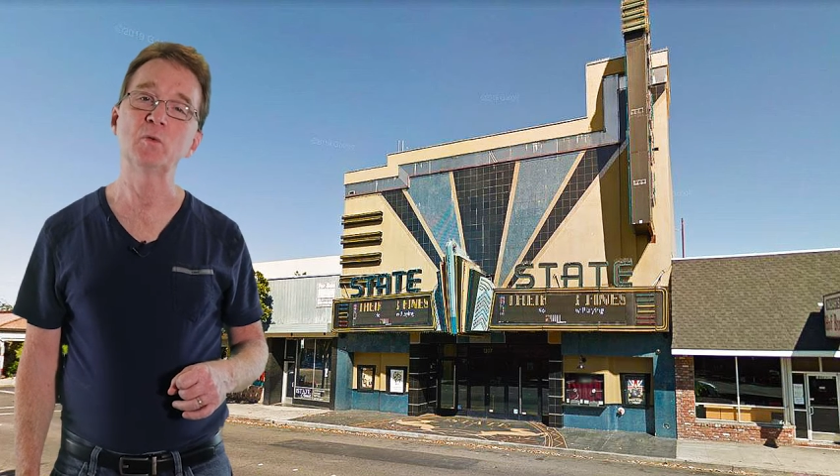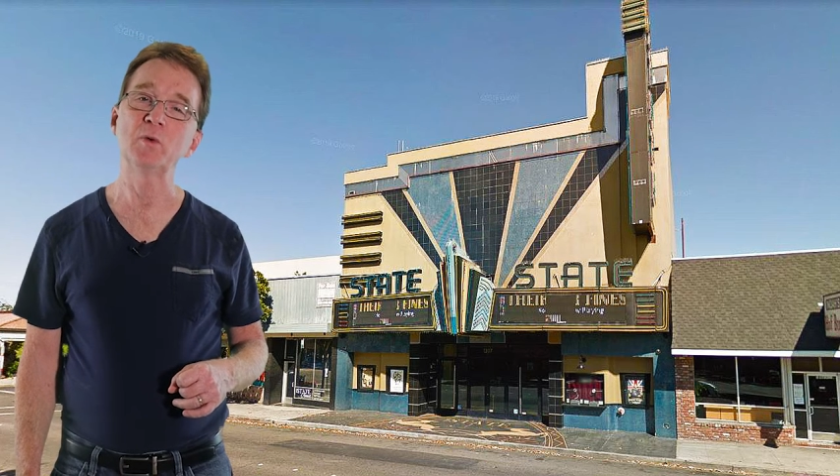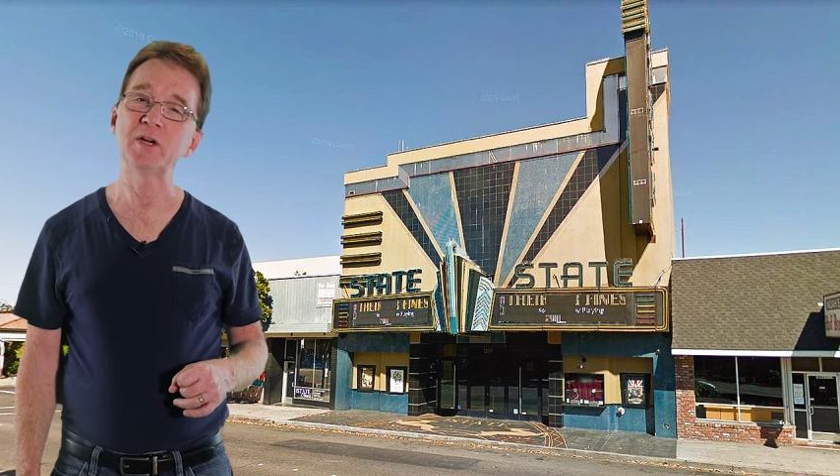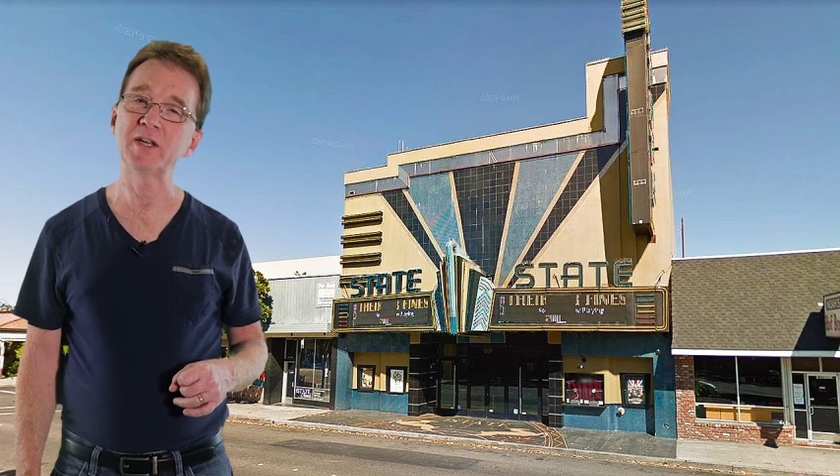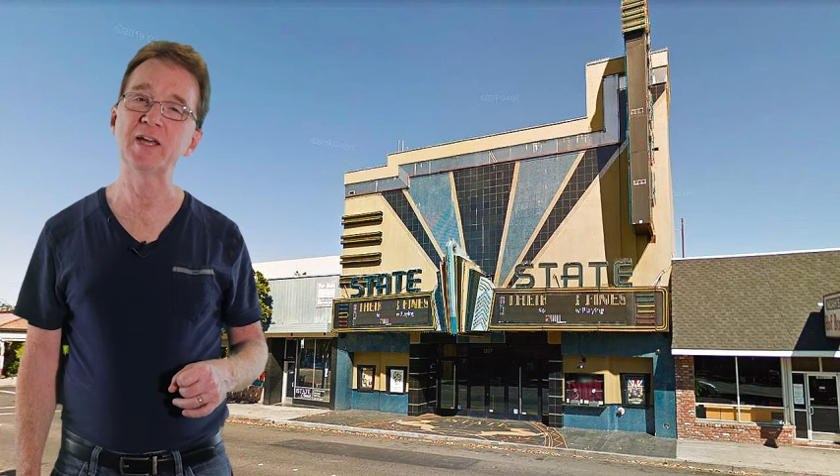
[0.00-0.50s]

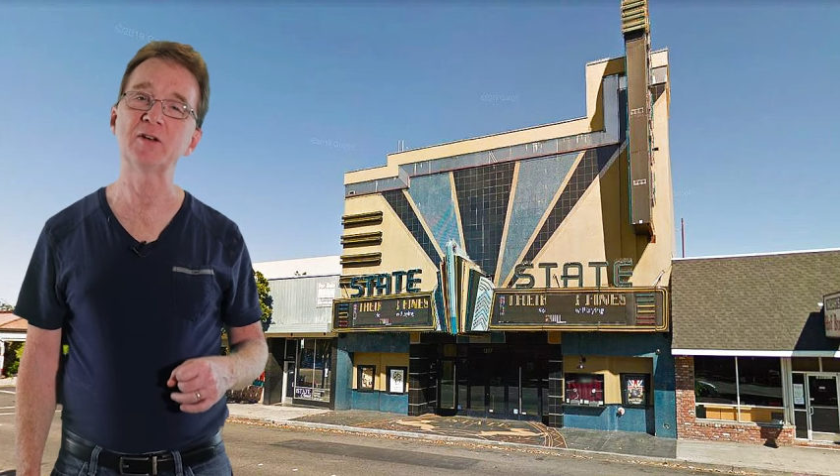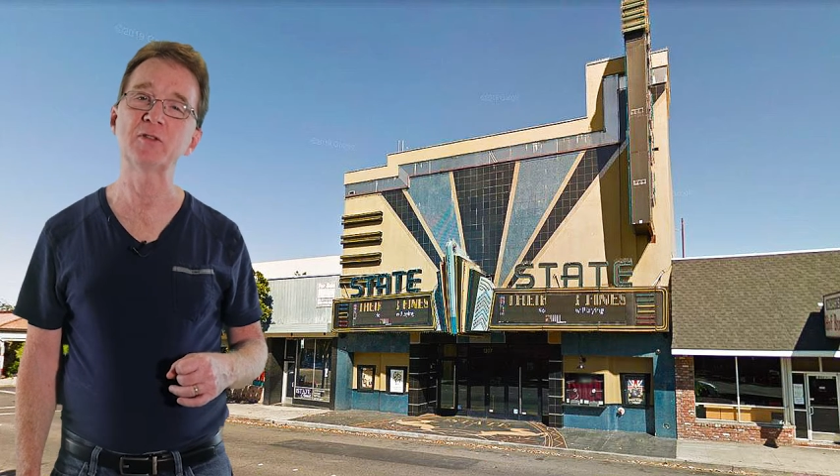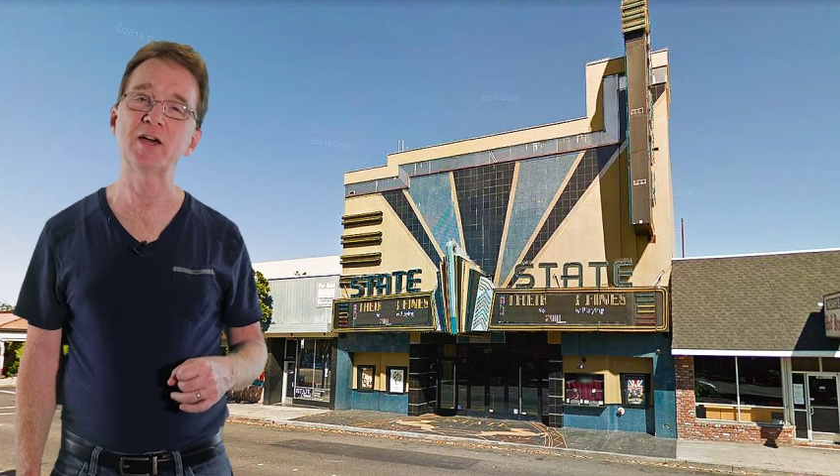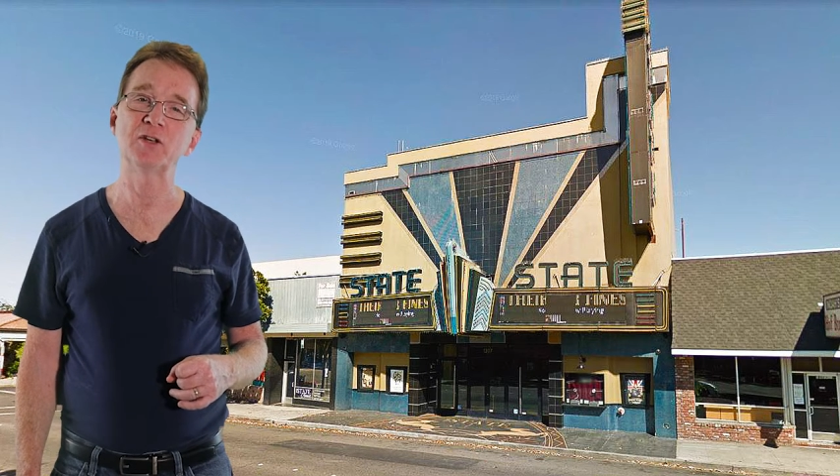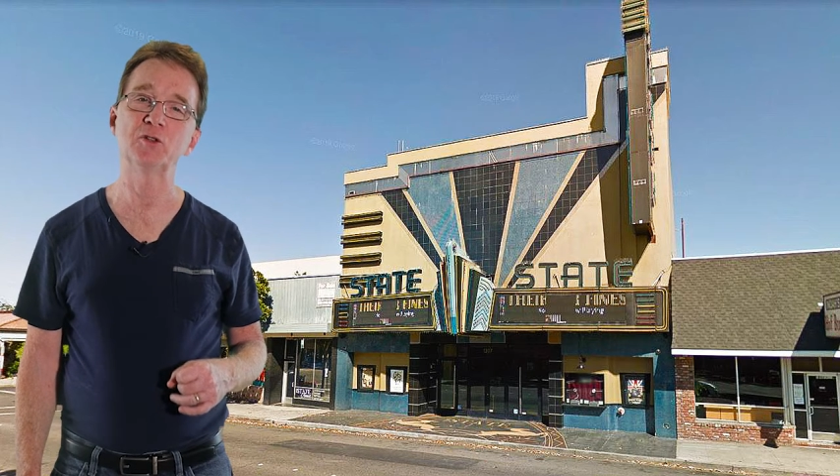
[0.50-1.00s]
we can
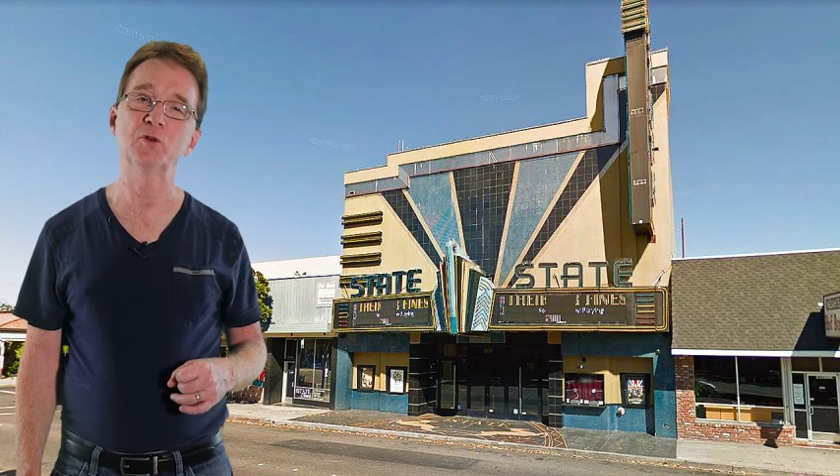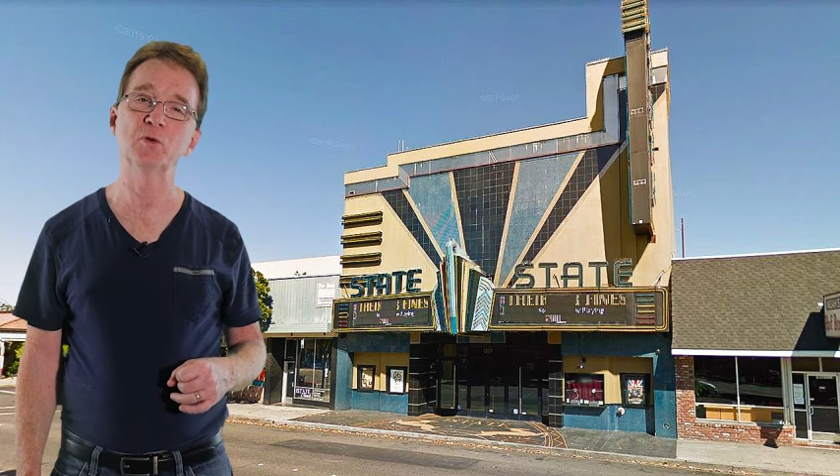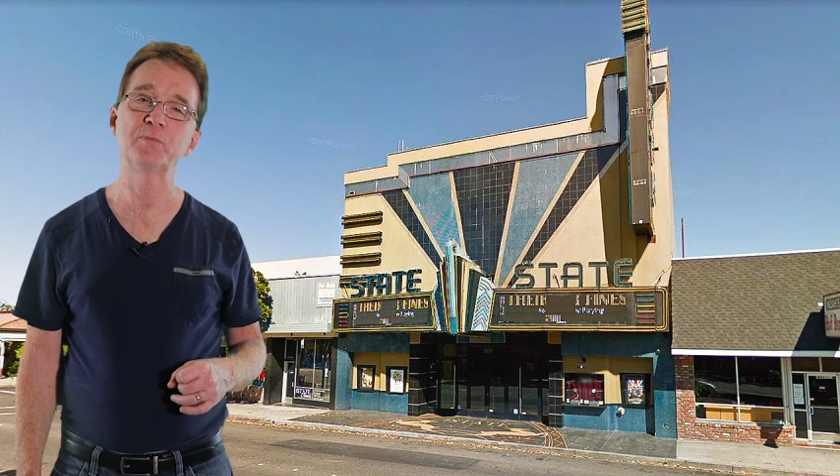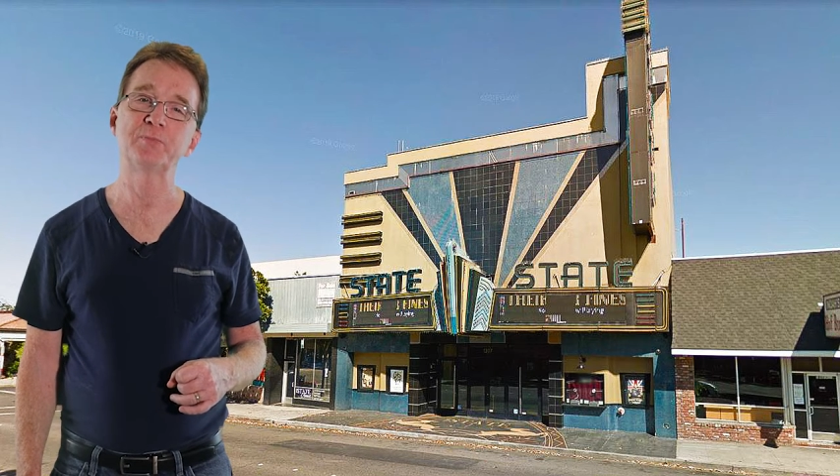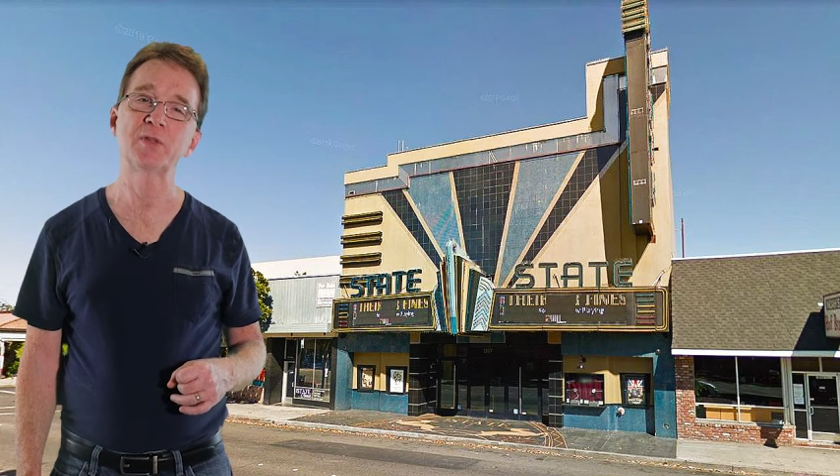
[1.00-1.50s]
handle that
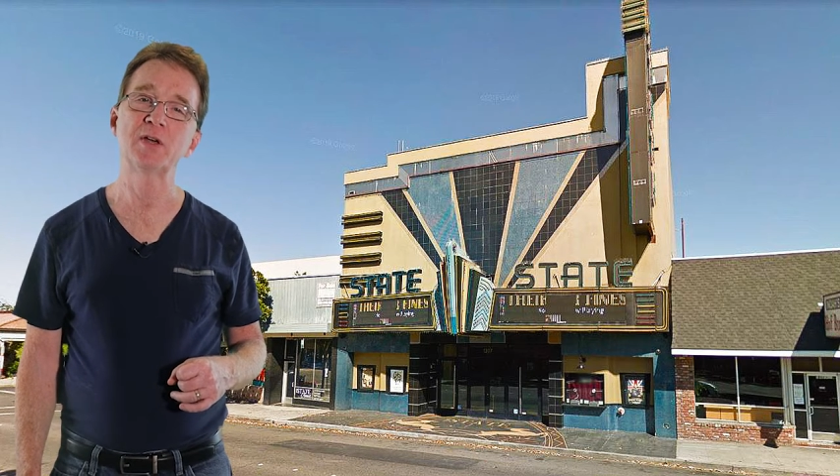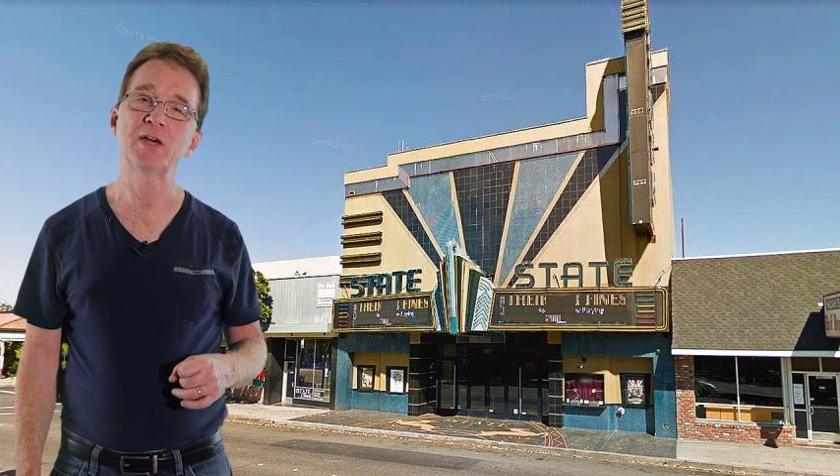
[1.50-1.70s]
too